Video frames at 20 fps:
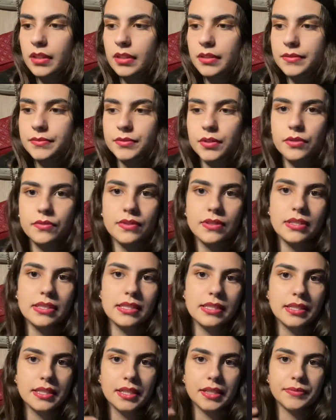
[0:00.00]

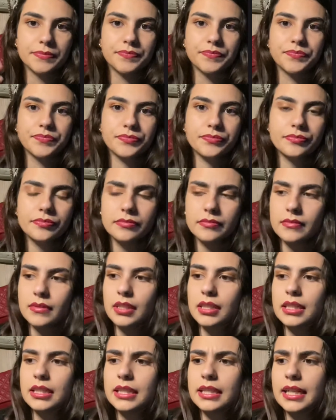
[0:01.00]
obviously
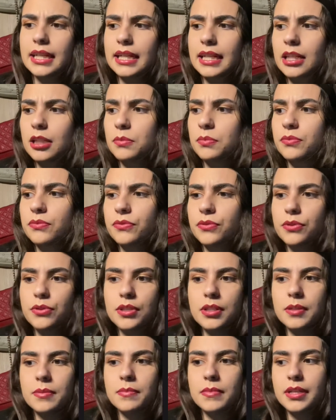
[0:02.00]
get help through
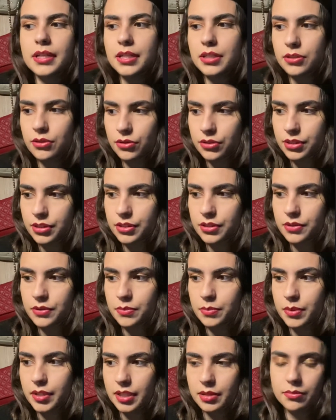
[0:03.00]
them in order to
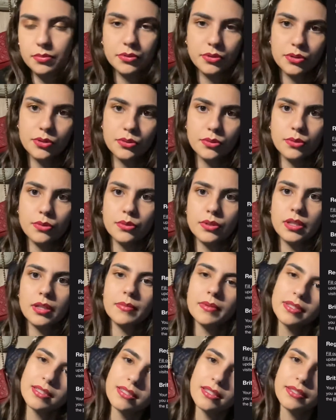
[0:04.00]
be able to come
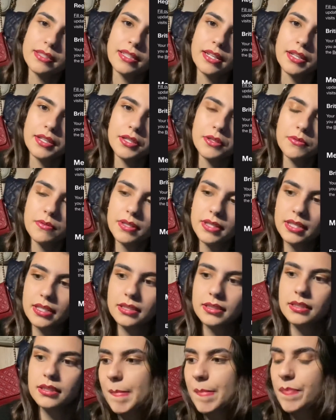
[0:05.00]
and study at UIL.
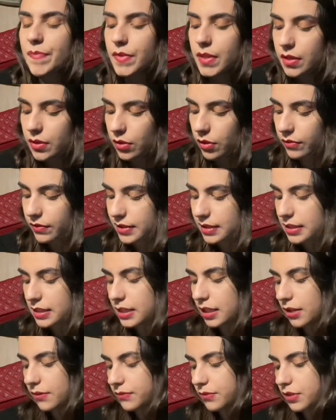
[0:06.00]
Then obviously
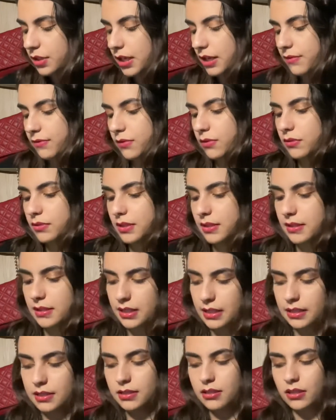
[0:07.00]
after you have all these
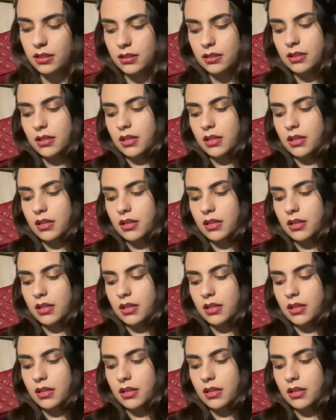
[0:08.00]
things done,